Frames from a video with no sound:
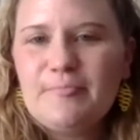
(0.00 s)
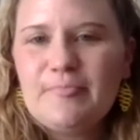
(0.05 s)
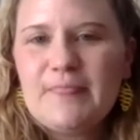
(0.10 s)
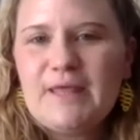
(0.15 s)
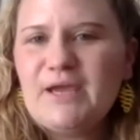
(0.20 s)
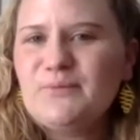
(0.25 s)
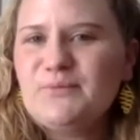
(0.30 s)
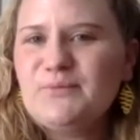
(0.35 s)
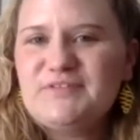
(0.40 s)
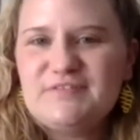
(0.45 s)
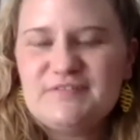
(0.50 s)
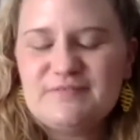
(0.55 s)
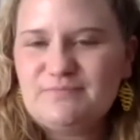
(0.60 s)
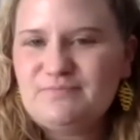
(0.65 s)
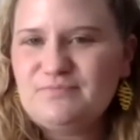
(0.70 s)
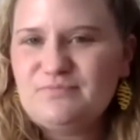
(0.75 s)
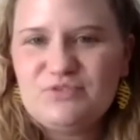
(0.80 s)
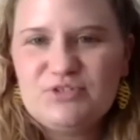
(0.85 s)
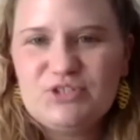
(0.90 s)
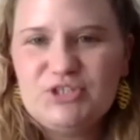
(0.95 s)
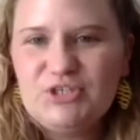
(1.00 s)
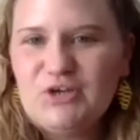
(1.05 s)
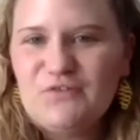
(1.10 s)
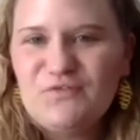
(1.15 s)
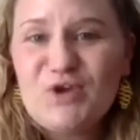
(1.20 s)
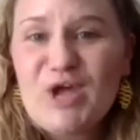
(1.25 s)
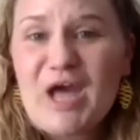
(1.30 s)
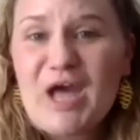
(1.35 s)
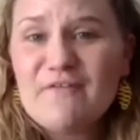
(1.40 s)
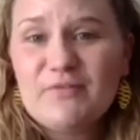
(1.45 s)
I would, if
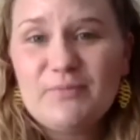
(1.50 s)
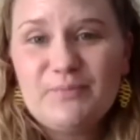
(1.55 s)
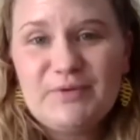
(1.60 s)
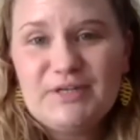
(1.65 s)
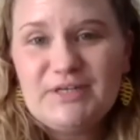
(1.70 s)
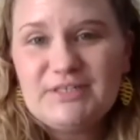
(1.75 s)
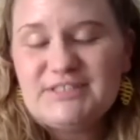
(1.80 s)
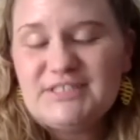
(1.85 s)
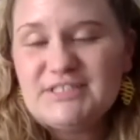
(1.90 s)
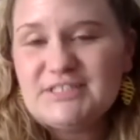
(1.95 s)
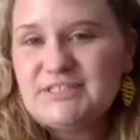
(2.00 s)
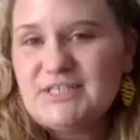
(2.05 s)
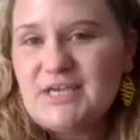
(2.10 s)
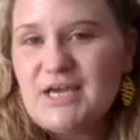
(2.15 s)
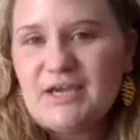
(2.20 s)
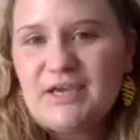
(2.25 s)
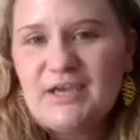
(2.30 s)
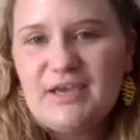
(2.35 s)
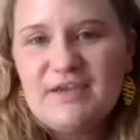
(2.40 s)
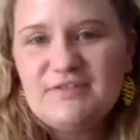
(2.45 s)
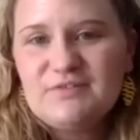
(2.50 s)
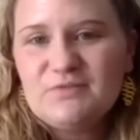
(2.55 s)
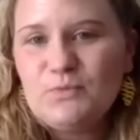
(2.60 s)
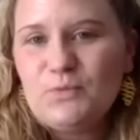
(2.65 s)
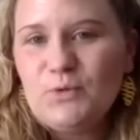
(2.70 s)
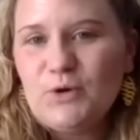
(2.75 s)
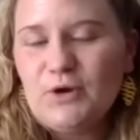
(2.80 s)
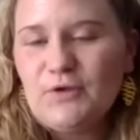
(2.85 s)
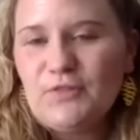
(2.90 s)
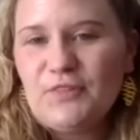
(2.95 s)
you haven't been on TikTok, it's
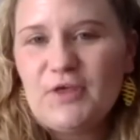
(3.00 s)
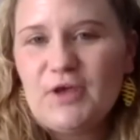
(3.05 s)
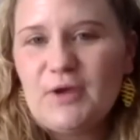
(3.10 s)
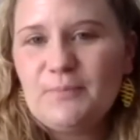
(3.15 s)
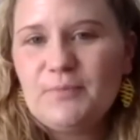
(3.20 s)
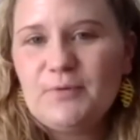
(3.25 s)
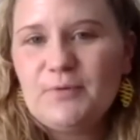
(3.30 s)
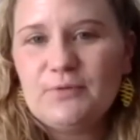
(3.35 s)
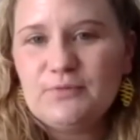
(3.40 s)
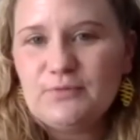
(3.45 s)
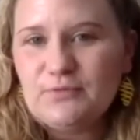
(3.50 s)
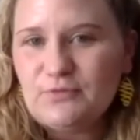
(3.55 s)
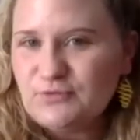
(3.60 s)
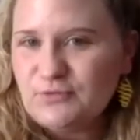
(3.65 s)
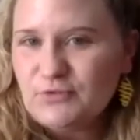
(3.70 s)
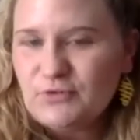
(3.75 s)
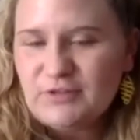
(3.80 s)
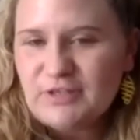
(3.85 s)
worth a perusal.